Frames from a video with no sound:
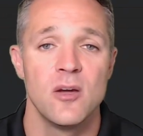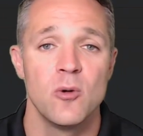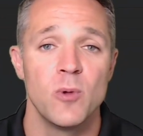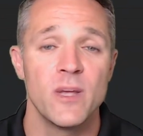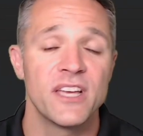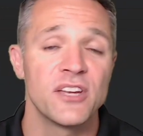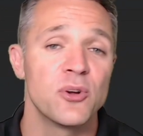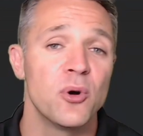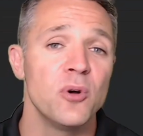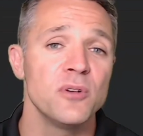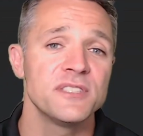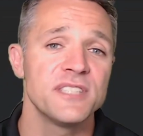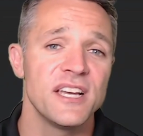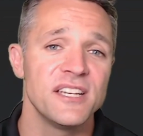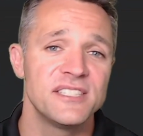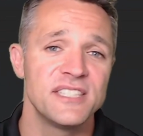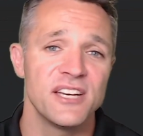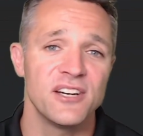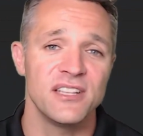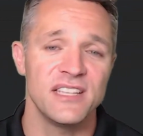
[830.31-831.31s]
We can also
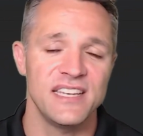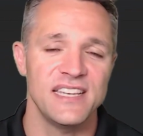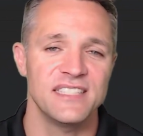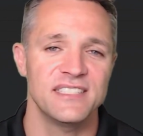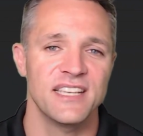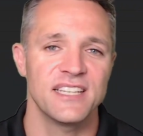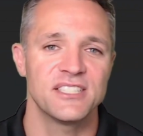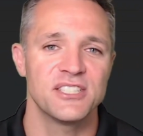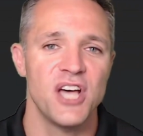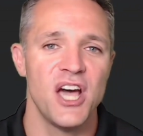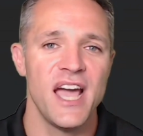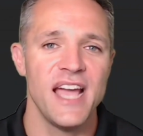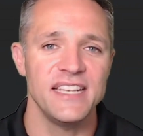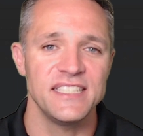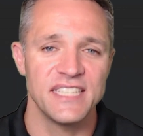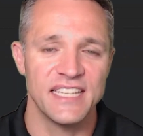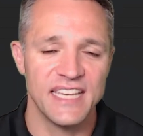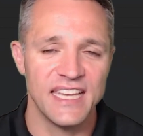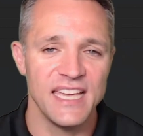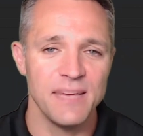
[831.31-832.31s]
tell ESXi
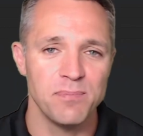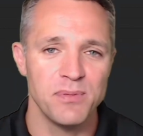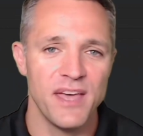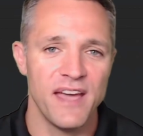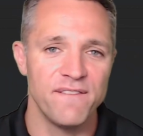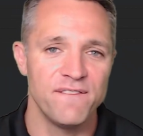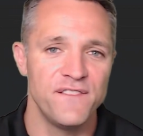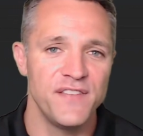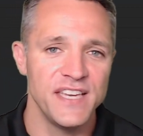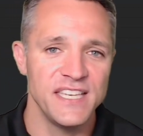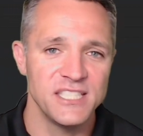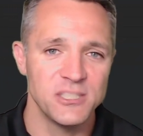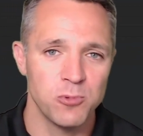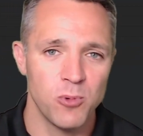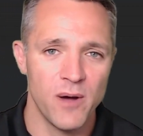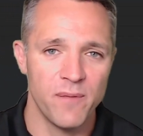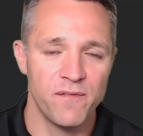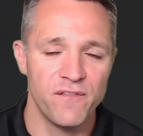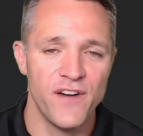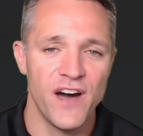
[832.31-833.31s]
to keep that
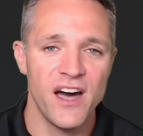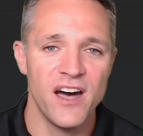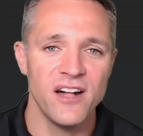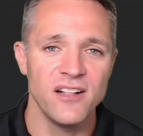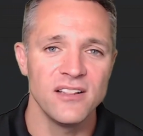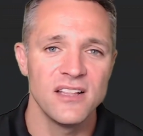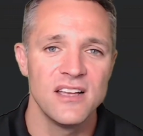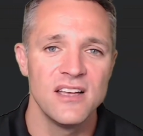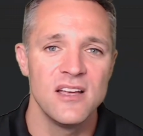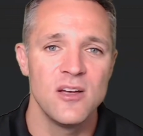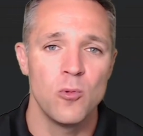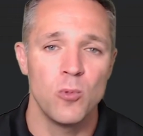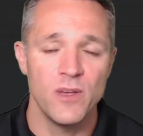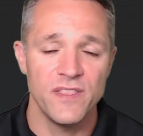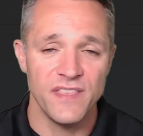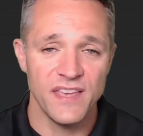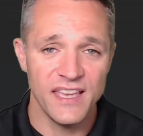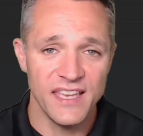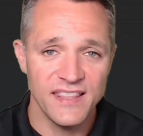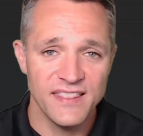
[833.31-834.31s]
vSwap file
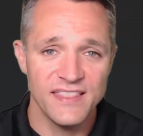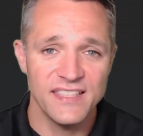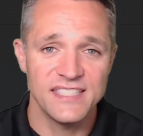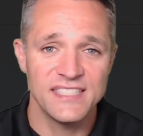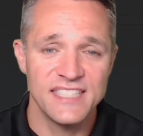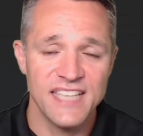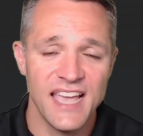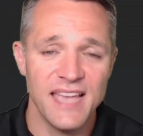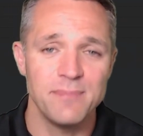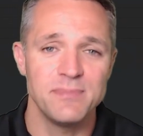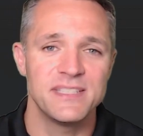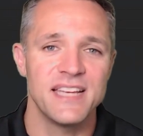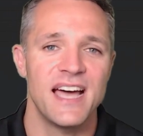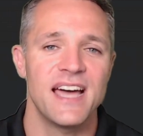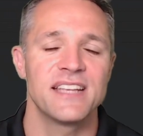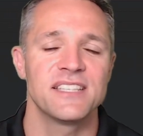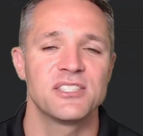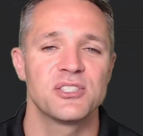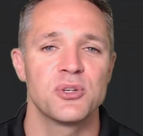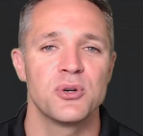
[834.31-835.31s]
within the same
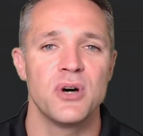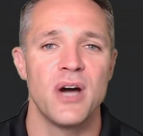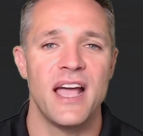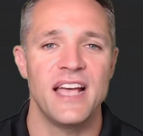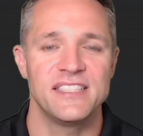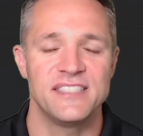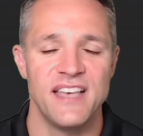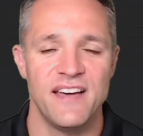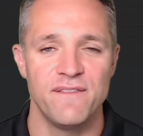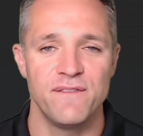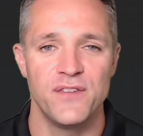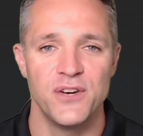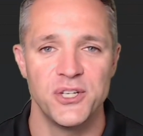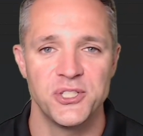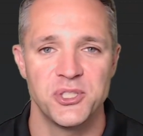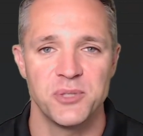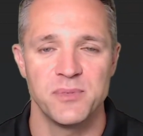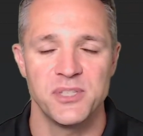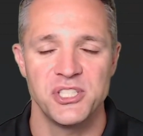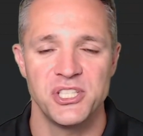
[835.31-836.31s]
data store as that
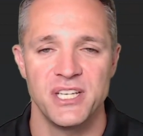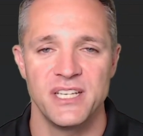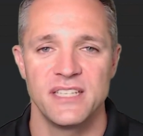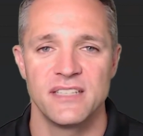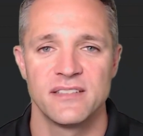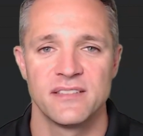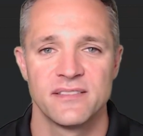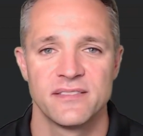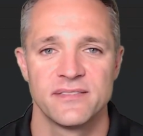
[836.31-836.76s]
virtual machine.